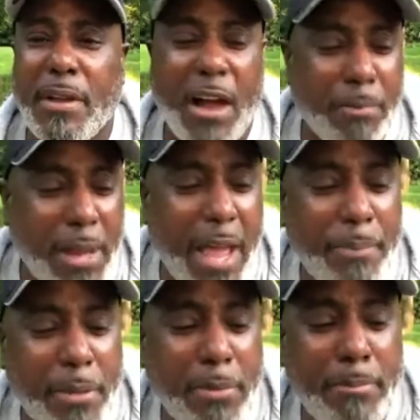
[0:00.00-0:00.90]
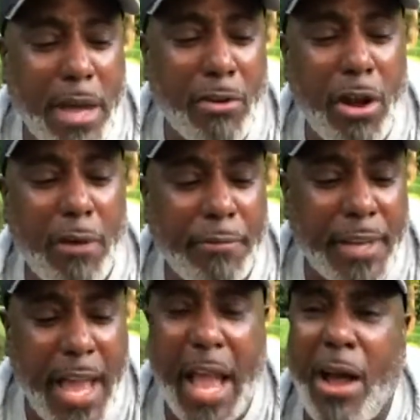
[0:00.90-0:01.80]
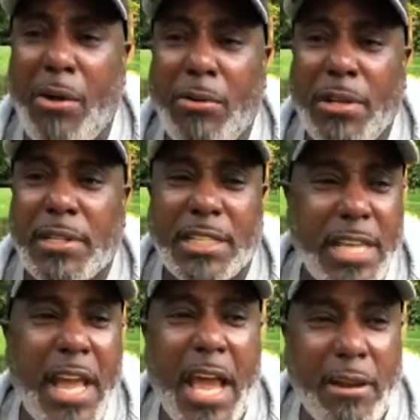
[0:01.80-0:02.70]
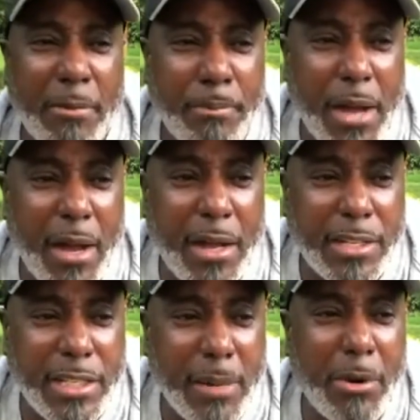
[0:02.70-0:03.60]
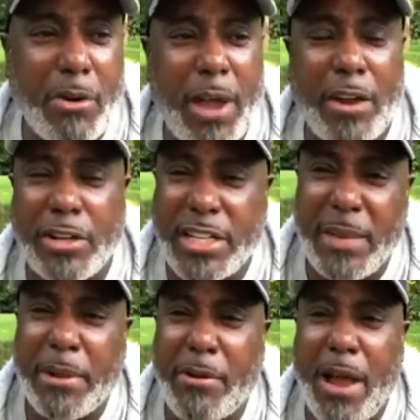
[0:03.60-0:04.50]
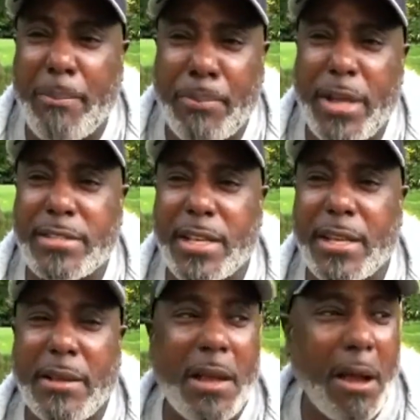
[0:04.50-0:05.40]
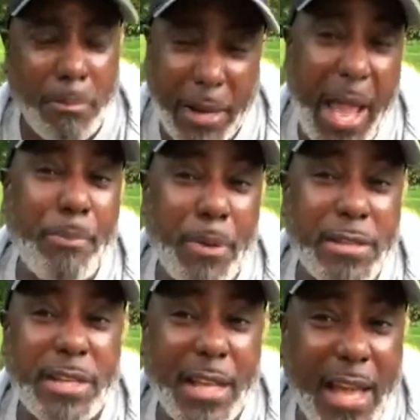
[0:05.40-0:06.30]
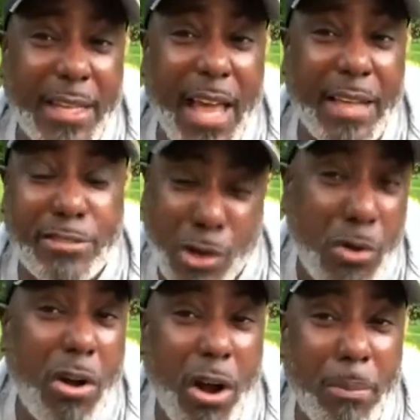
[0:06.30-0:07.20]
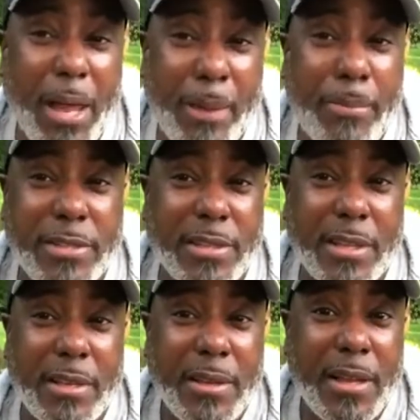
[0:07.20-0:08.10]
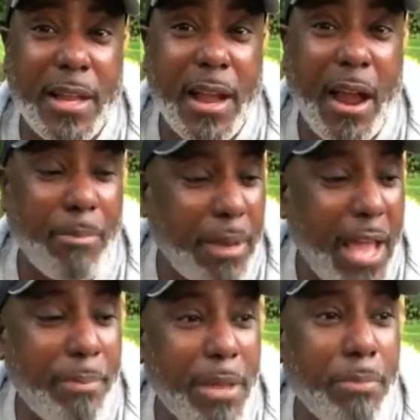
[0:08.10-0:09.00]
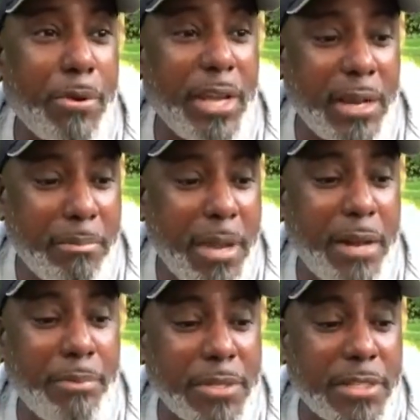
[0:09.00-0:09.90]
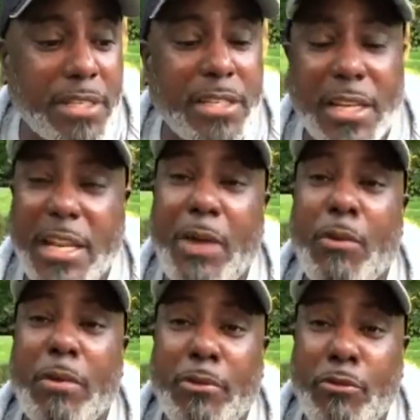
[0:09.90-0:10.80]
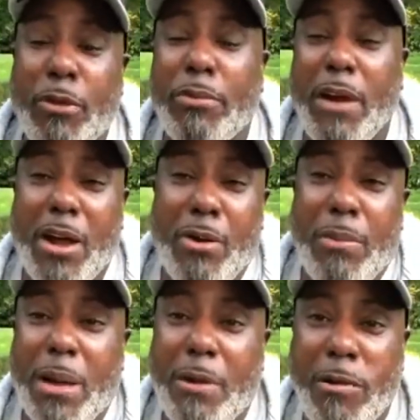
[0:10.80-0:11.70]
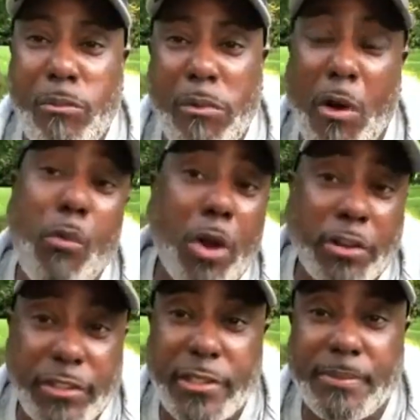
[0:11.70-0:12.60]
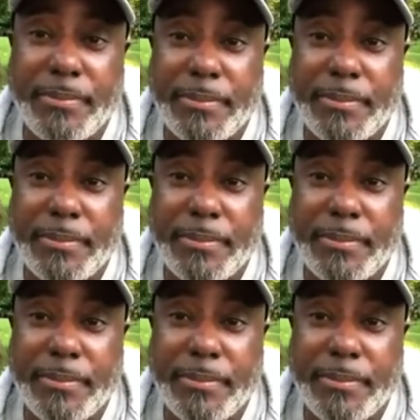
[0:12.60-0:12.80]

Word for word: Are black people better off now that they had a, a, a Democrat or a Democrat president, a black president at that, so-called black president? Are black people in a better position than they were before Barack Obama or worse?